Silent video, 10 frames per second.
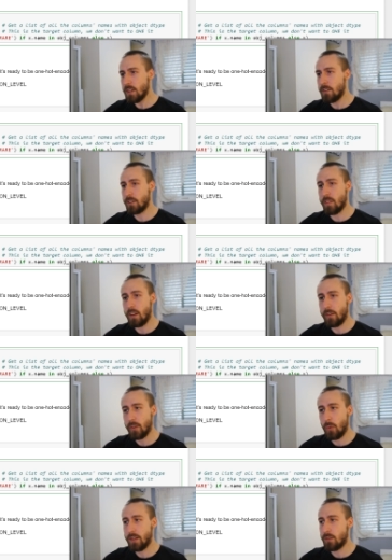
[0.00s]
So there's
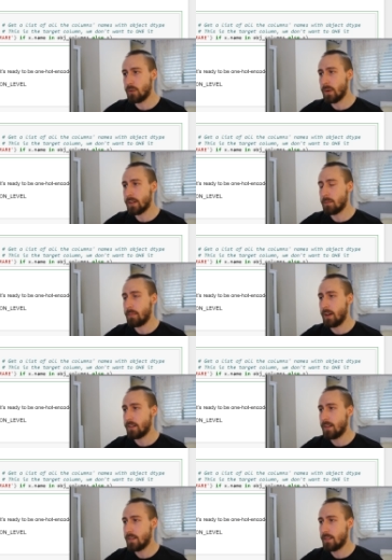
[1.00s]
a way to do it in
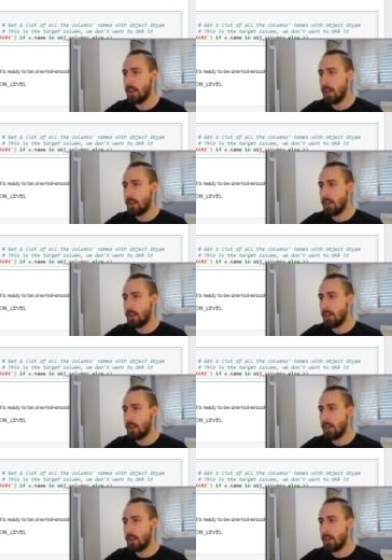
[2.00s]
pandas